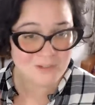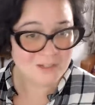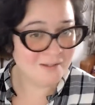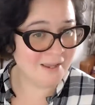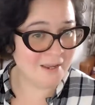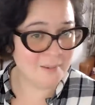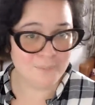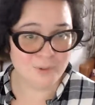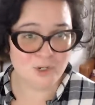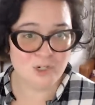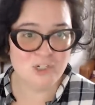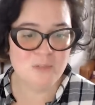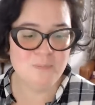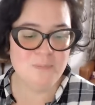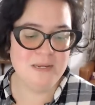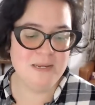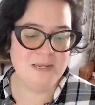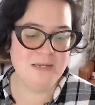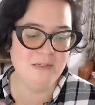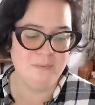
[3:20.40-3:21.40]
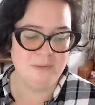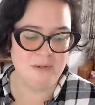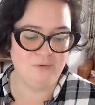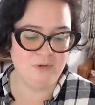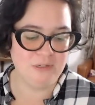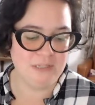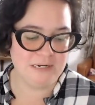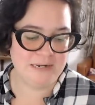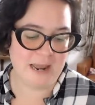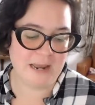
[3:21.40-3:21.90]
like Burt's Bees, something
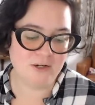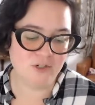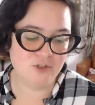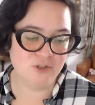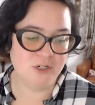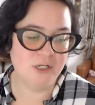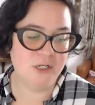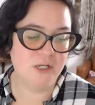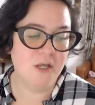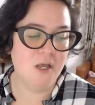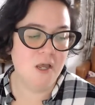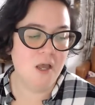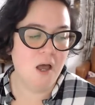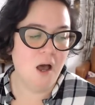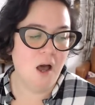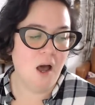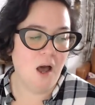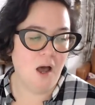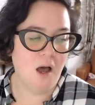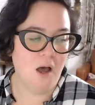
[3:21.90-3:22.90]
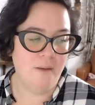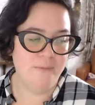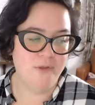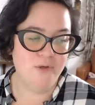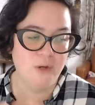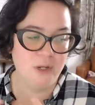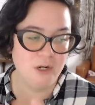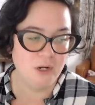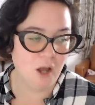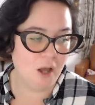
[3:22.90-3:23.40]
really natural. You
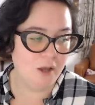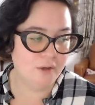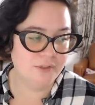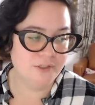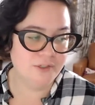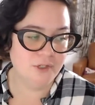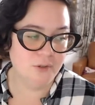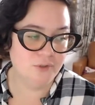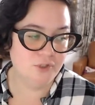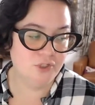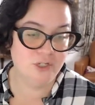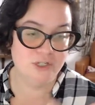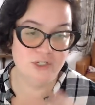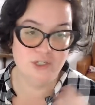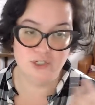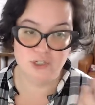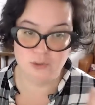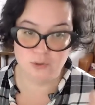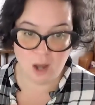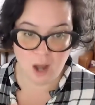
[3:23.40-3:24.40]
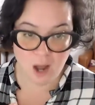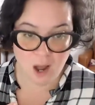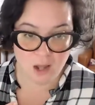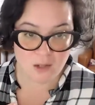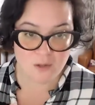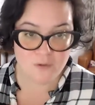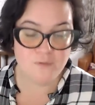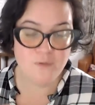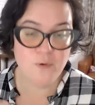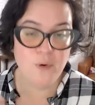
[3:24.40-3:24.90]
can also just do
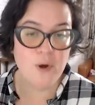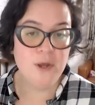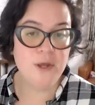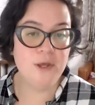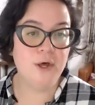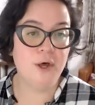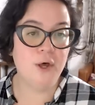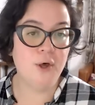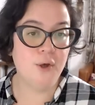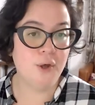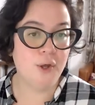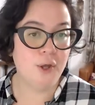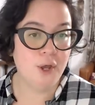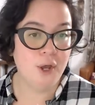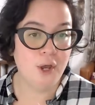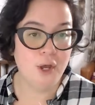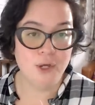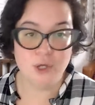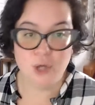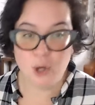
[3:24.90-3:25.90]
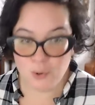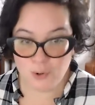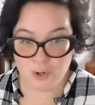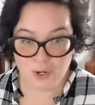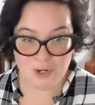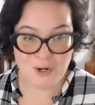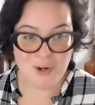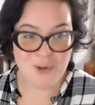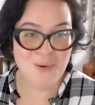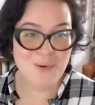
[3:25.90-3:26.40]
olive oil,
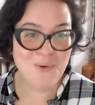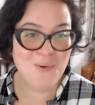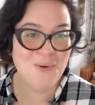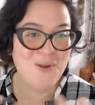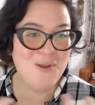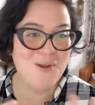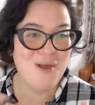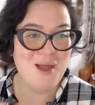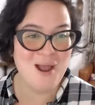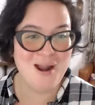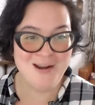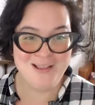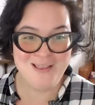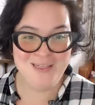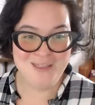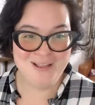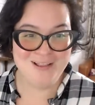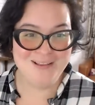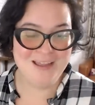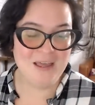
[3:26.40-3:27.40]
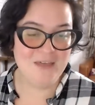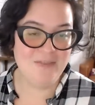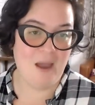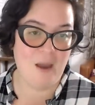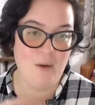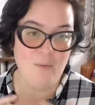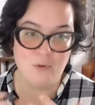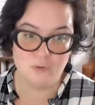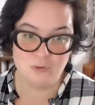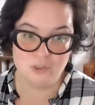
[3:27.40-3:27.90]
coconut oil, anything like
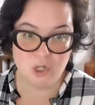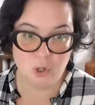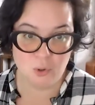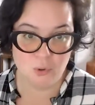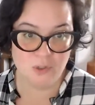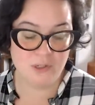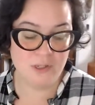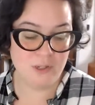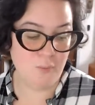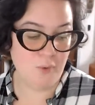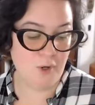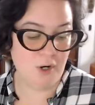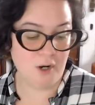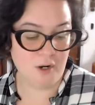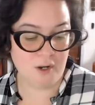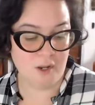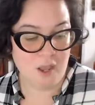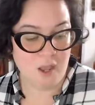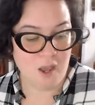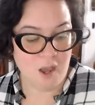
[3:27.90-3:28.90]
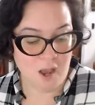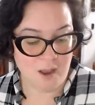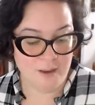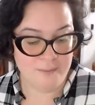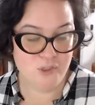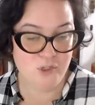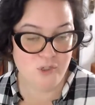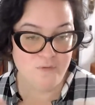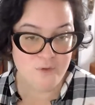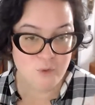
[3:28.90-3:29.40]
that will totally work.
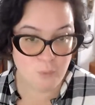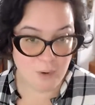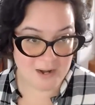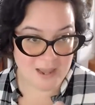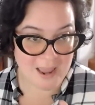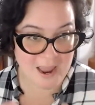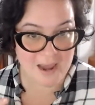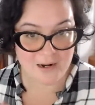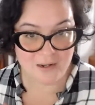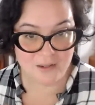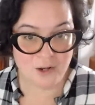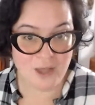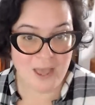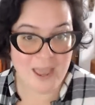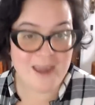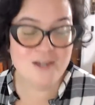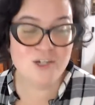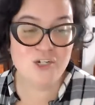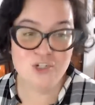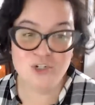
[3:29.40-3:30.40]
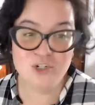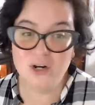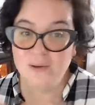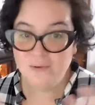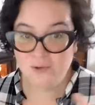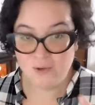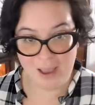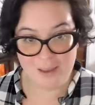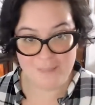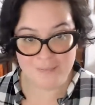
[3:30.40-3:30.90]
So if you want to add a little extra,
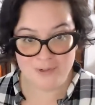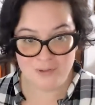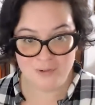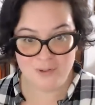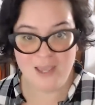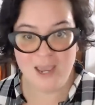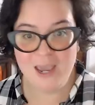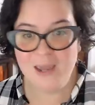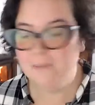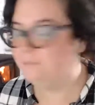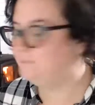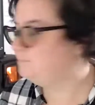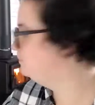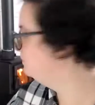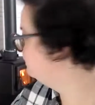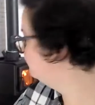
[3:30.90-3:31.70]
you absolutely can.